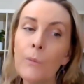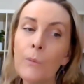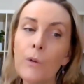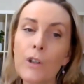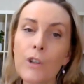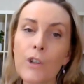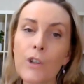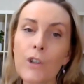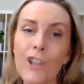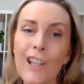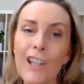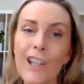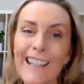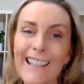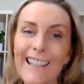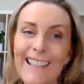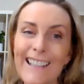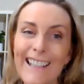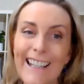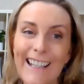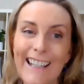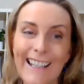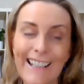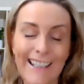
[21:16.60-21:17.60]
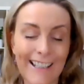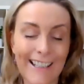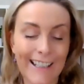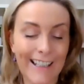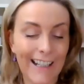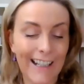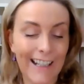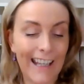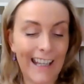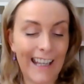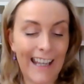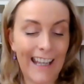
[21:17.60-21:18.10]
and what she did
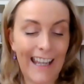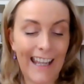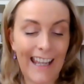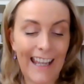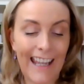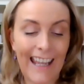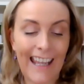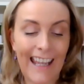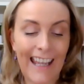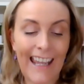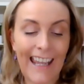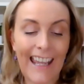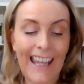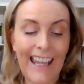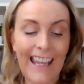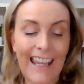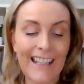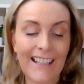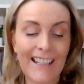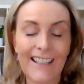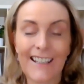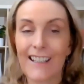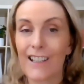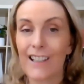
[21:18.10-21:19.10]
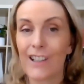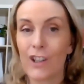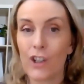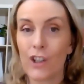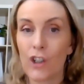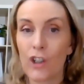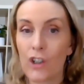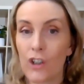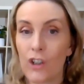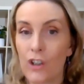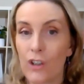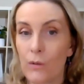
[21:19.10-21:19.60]
is
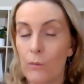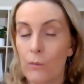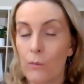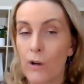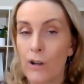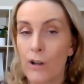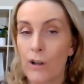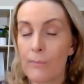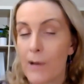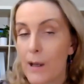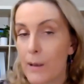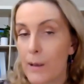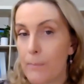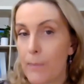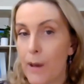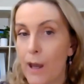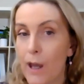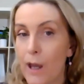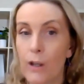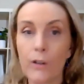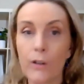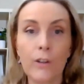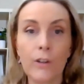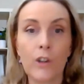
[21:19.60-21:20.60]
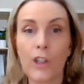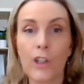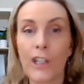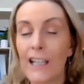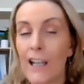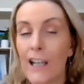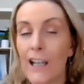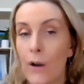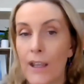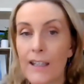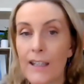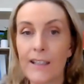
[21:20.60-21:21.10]
one of my posts
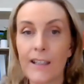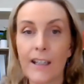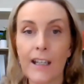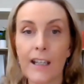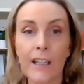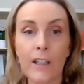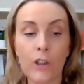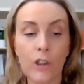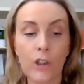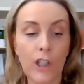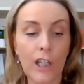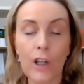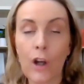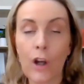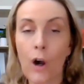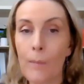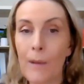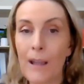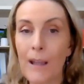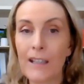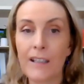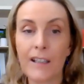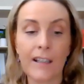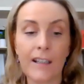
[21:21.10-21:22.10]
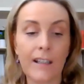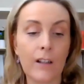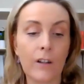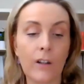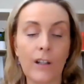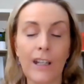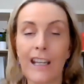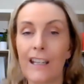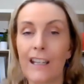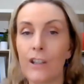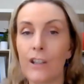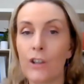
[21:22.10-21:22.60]
she liked it she commented
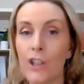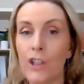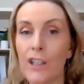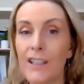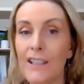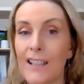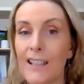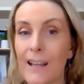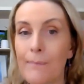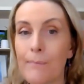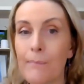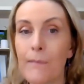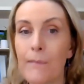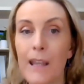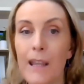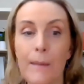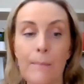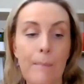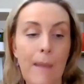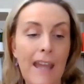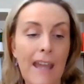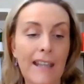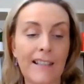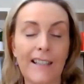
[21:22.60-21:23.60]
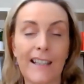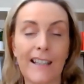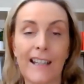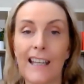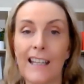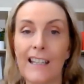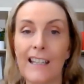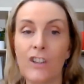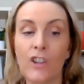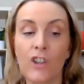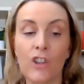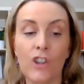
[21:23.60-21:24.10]
on it she sent me a
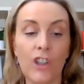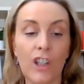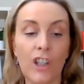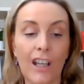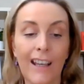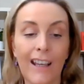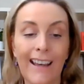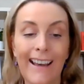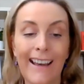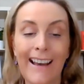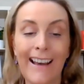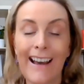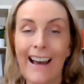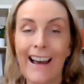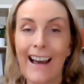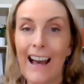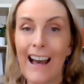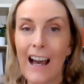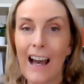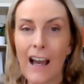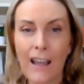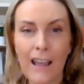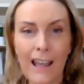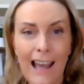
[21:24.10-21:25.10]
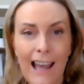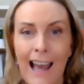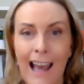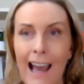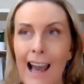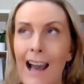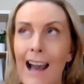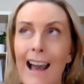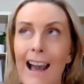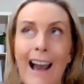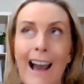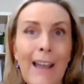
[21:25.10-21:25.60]
message
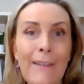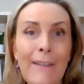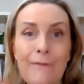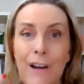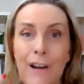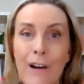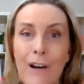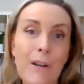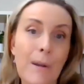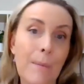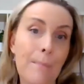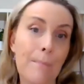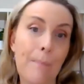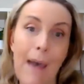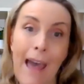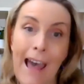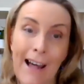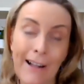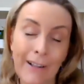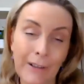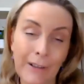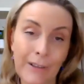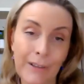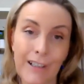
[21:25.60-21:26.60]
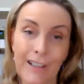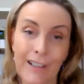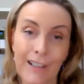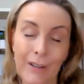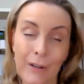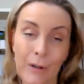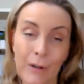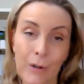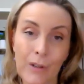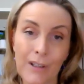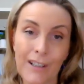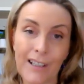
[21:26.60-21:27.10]
I felt compelled to
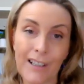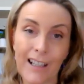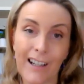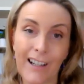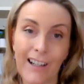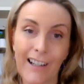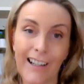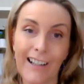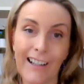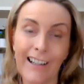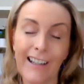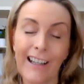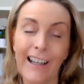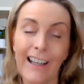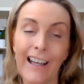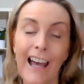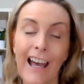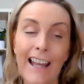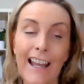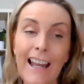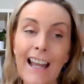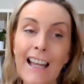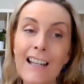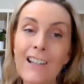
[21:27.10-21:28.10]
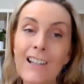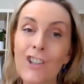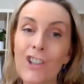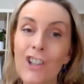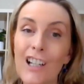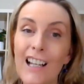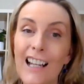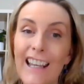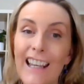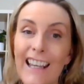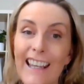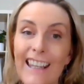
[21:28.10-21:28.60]
talk to her and
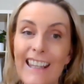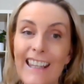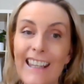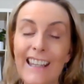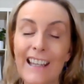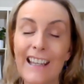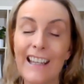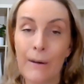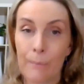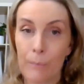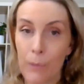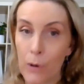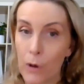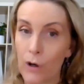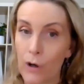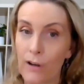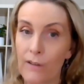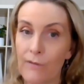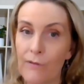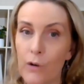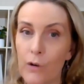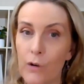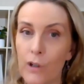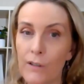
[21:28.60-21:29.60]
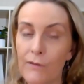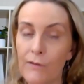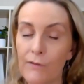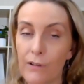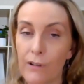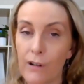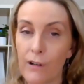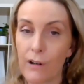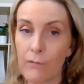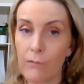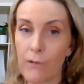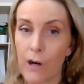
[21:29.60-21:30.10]
actually put her forward
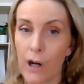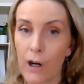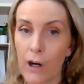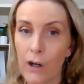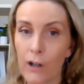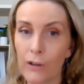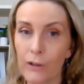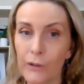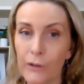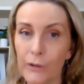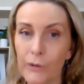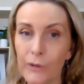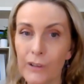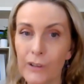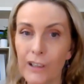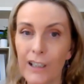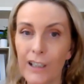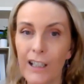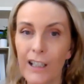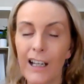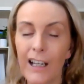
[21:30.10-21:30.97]
for a role.